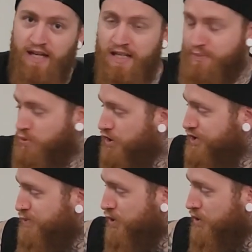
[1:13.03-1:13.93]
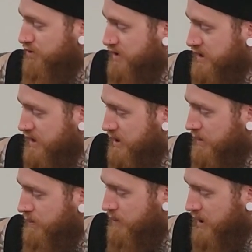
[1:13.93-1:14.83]
it's pretty small,
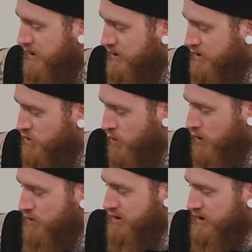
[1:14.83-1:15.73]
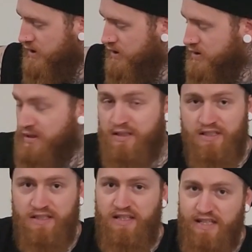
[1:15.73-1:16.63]
but the quality that
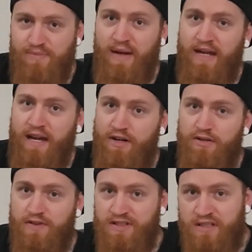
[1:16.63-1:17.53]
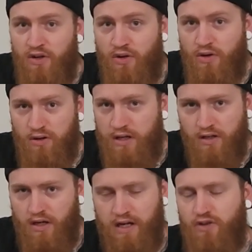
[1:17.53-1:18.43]
this thing is made out of is,
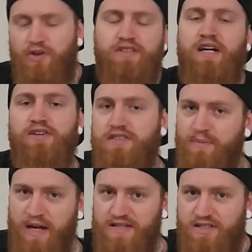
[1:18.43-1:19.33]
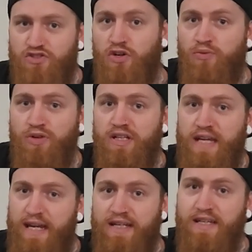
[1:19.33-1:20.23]
like, I can already tell it's amazing. So I'm really
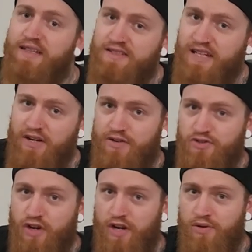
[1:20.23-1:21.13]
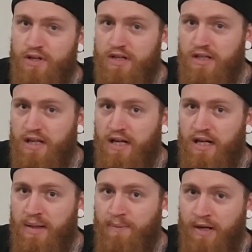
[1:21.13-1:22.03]
keen to get this out on trail.
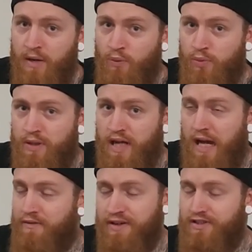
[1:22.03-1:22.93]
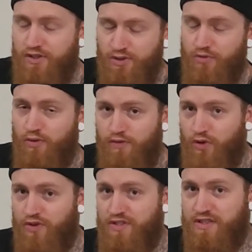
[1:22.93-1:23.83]
And I will be having to do a
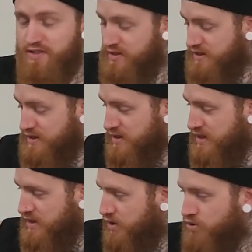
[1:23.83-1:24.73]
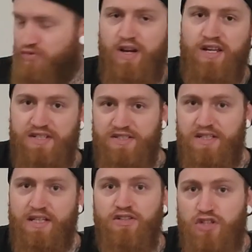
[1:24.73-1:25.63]
review on this because this already is
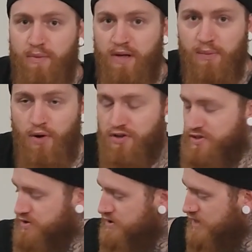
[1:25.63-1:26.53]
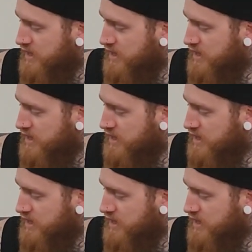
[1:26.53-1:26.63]
ticking so many boxes.